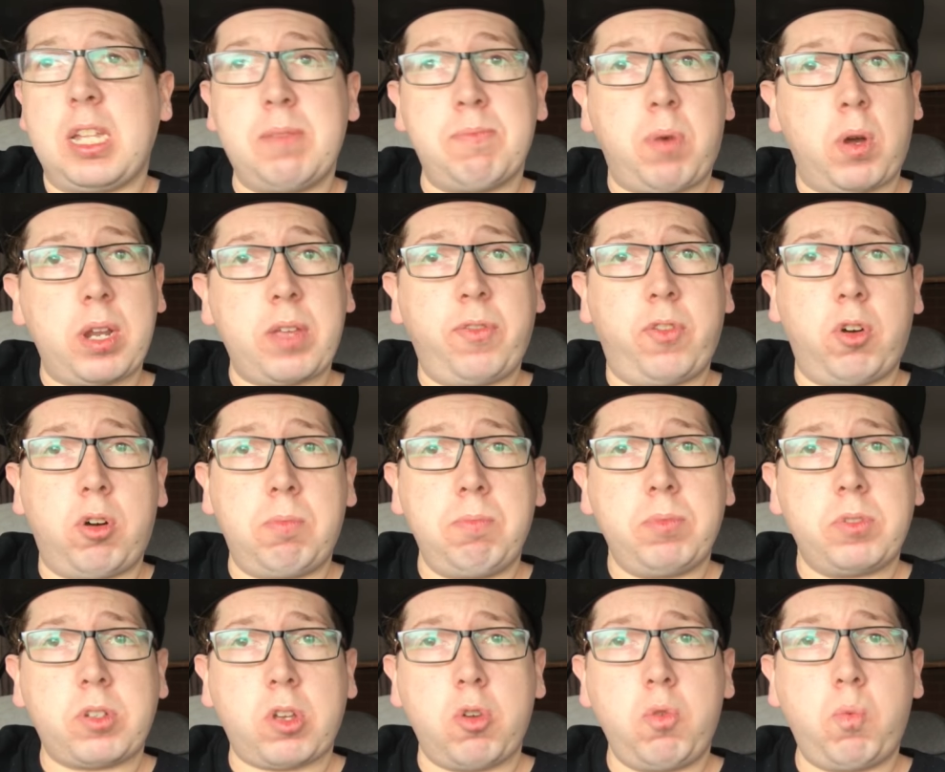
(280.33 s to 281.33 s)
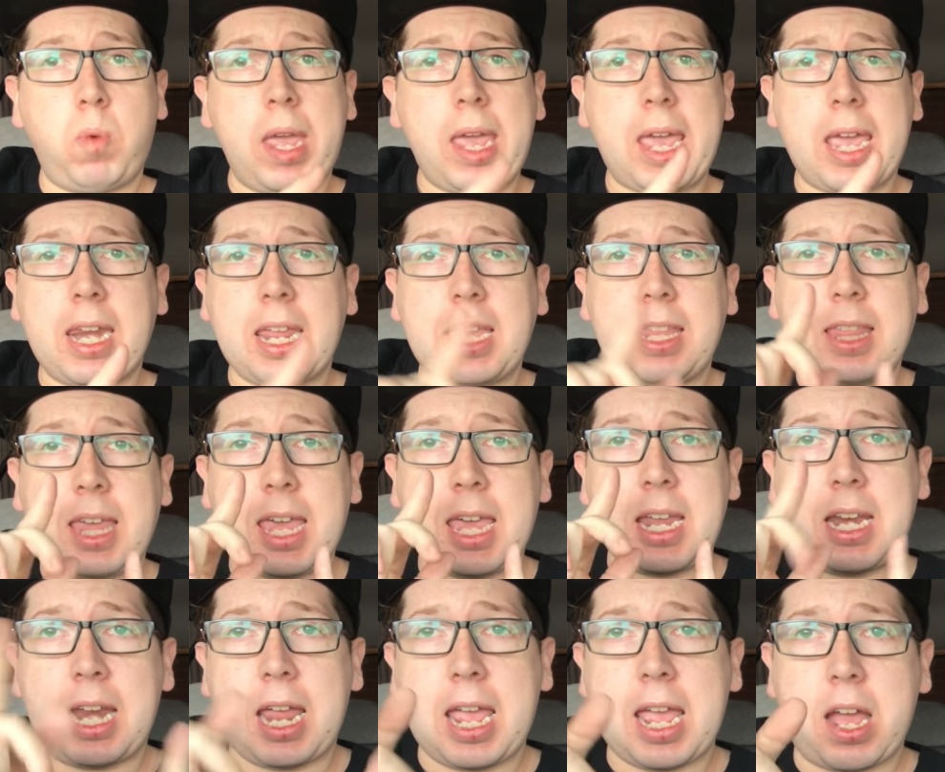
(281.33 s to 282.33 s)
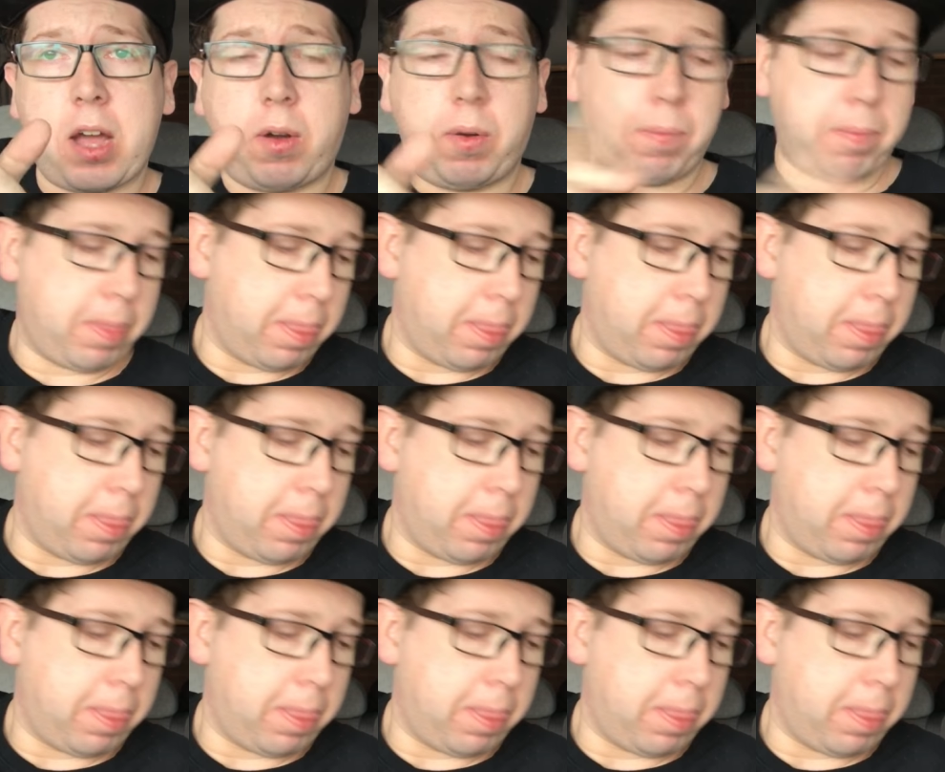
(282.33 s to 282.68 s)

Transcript: in body form, so we're heading there now.